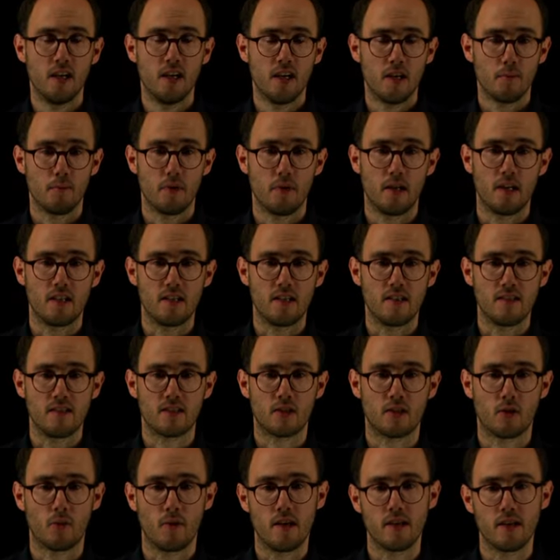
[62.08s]
by least
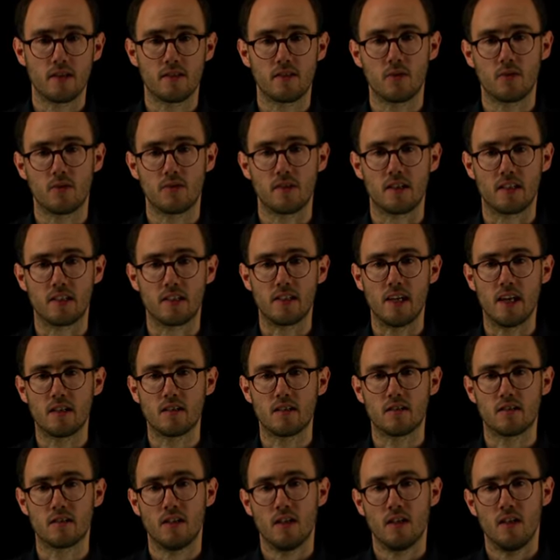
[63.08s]
squares using
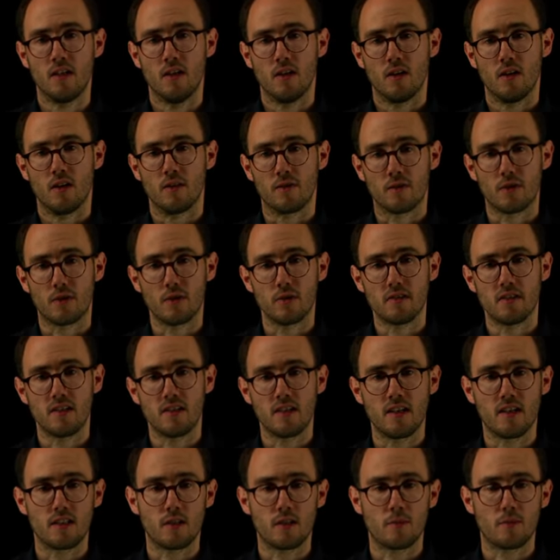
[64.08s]
data? Of course, the
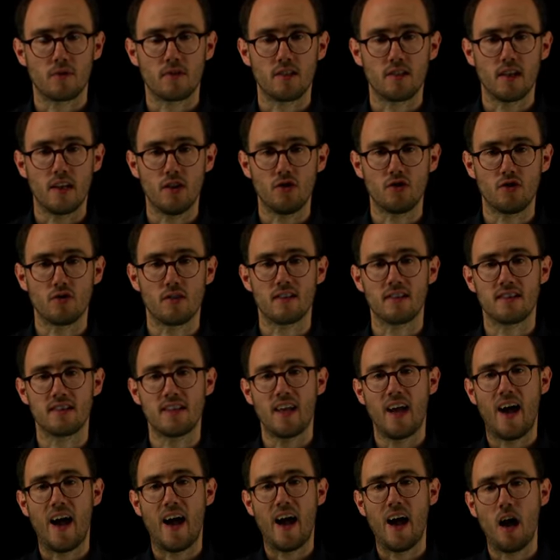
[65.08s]
interpretation is
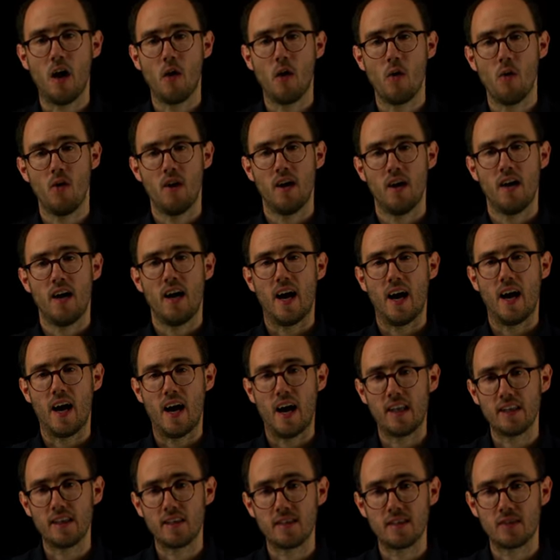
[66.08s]
how
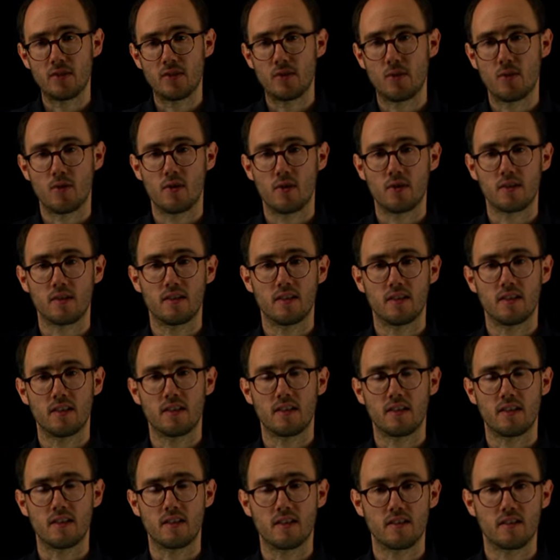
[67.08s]
uncertain it
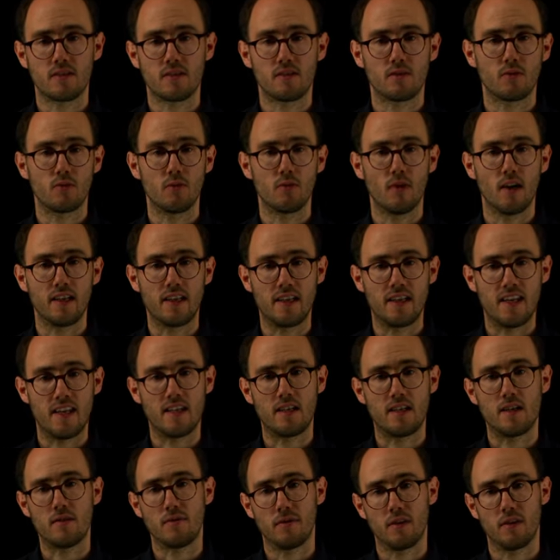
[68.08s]
is to
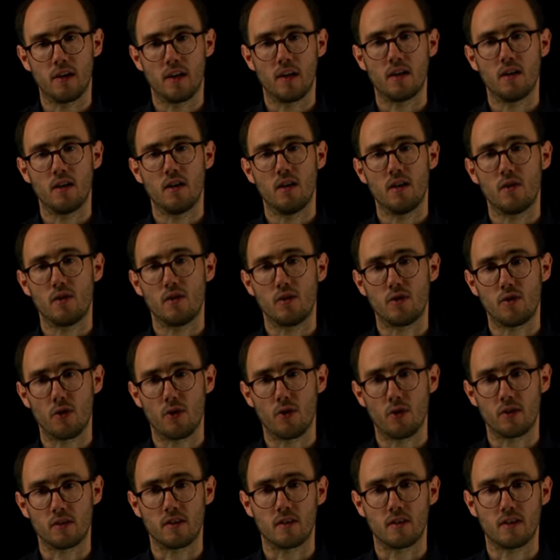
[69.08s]
identify
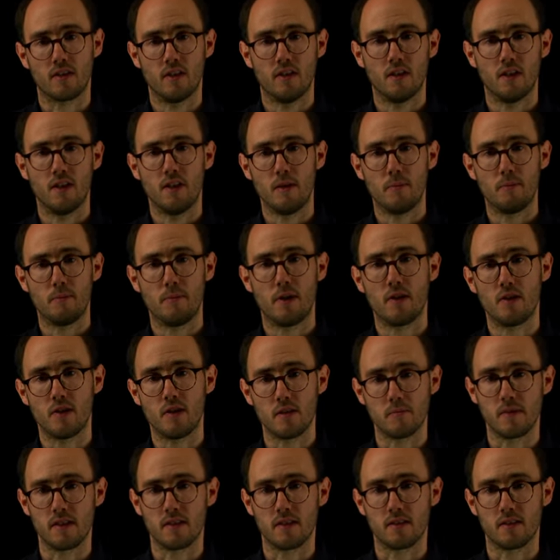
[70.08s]
certain
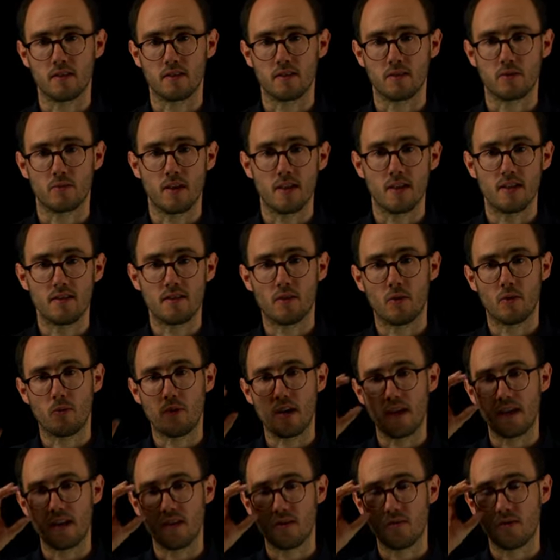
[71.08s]
parameters, right? So we
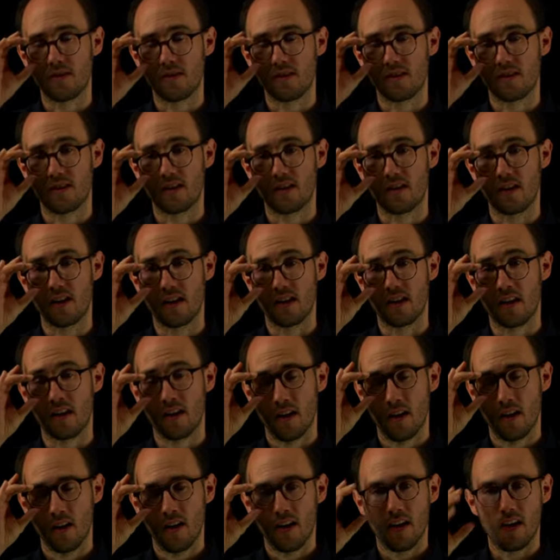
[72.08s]
are interested in
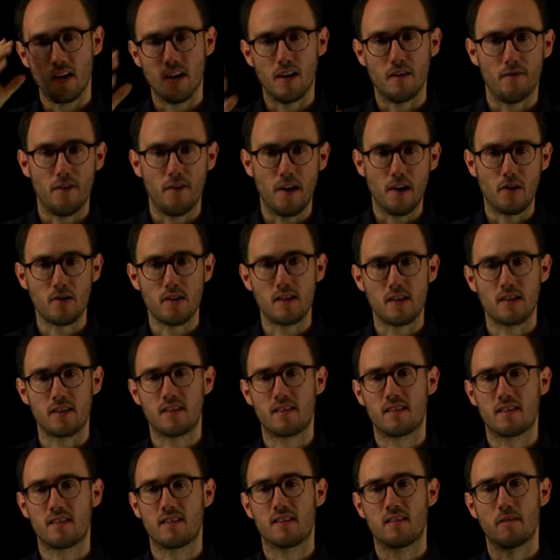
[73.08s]
a
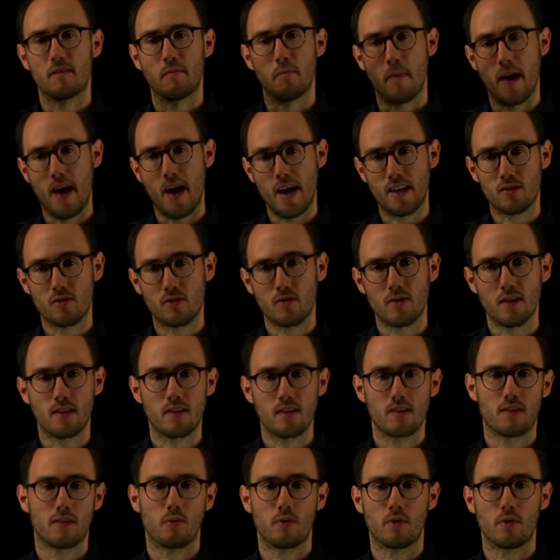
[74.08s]
variance
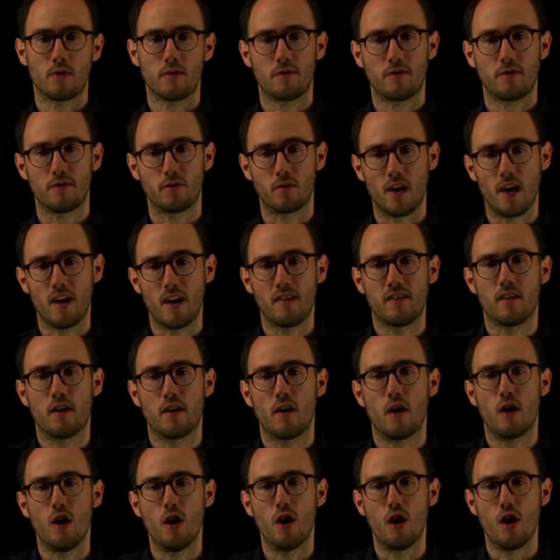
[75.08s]
matrix with
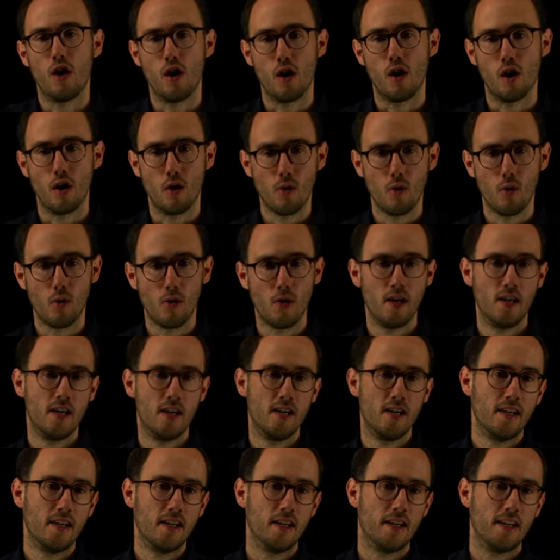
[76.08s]
rather low
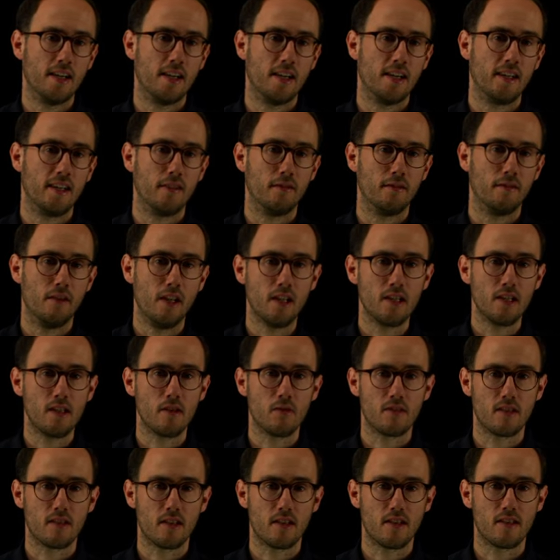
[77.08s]

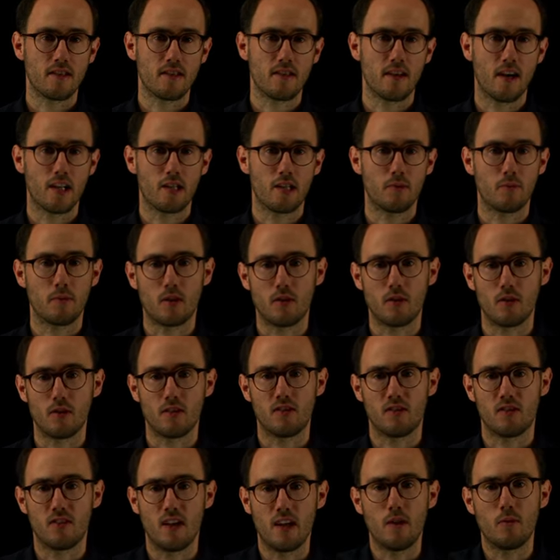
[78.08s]
values inside, because
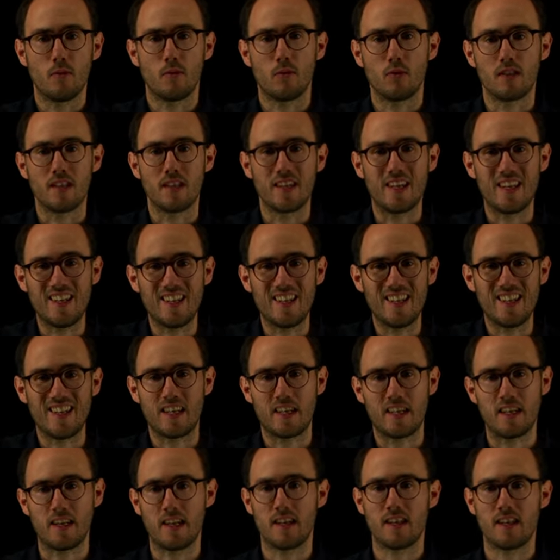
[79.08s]
they would
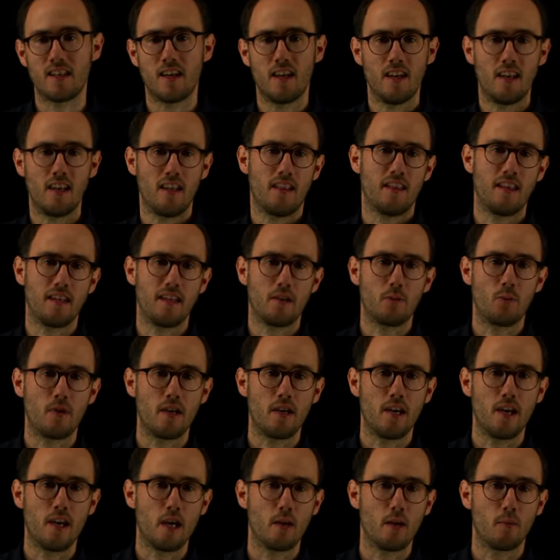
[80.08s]
indicate that we
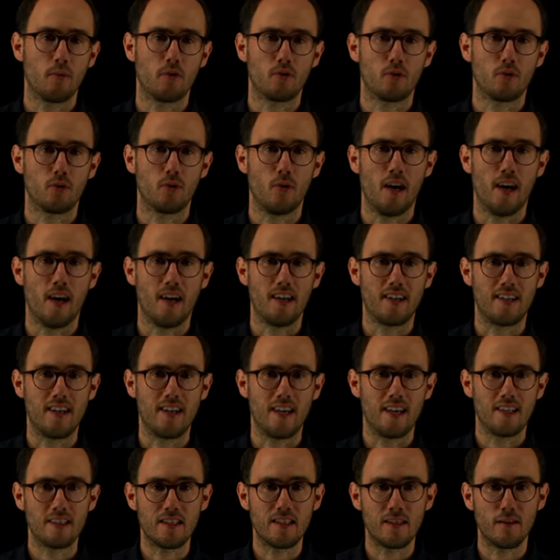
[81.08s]
are able to
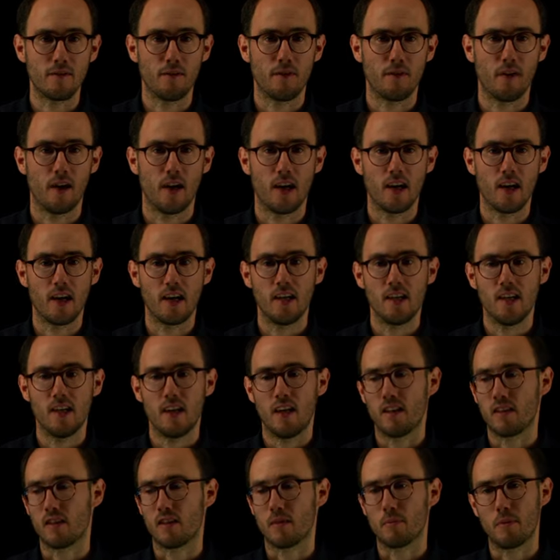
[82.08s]
identify
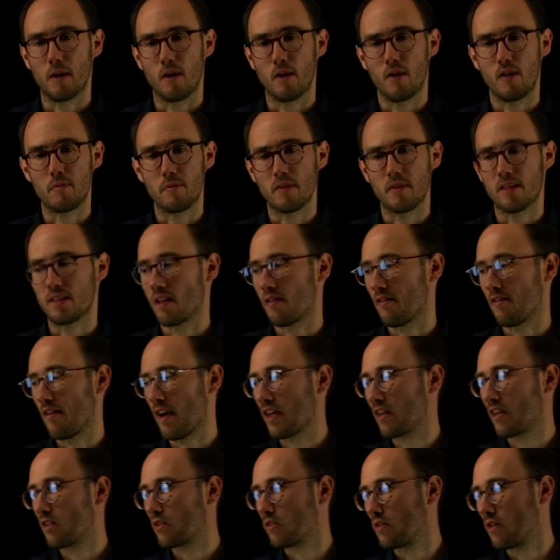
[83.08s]
the parameter
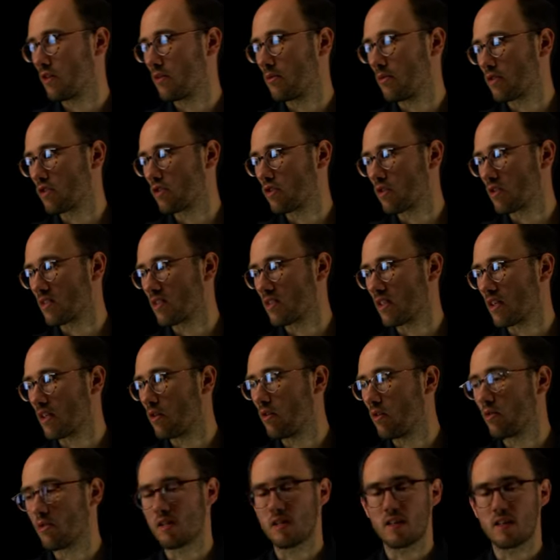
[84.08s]
vector, which is
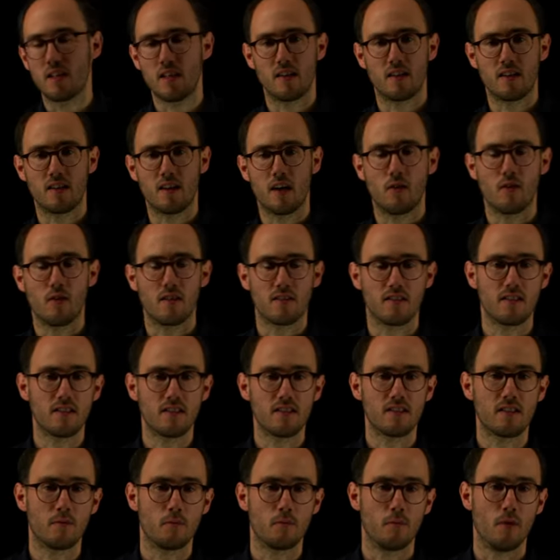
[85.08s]
encoded here in our
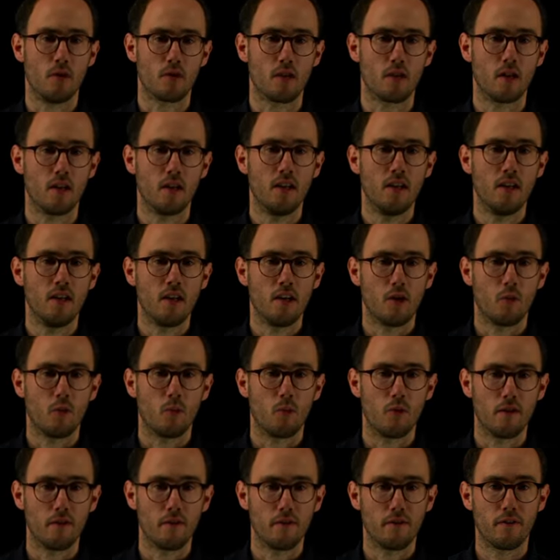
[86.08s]
system model,
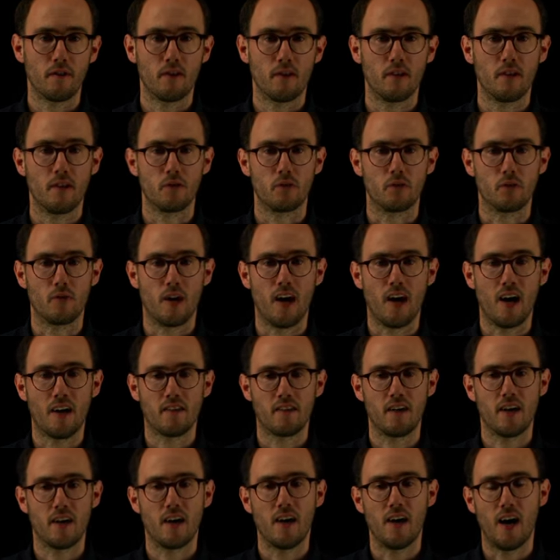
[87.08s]
with a
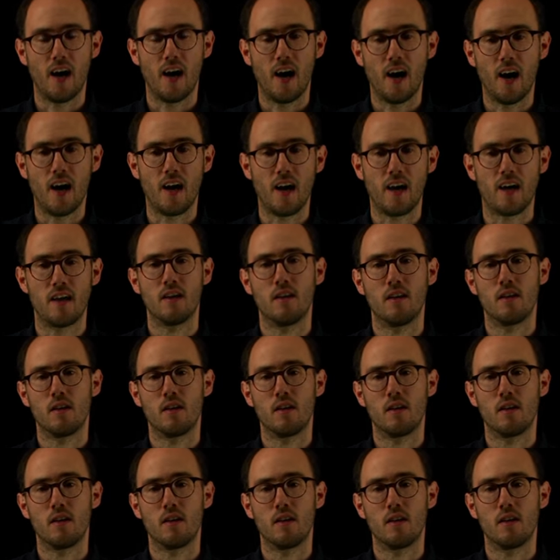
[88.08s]
rather high,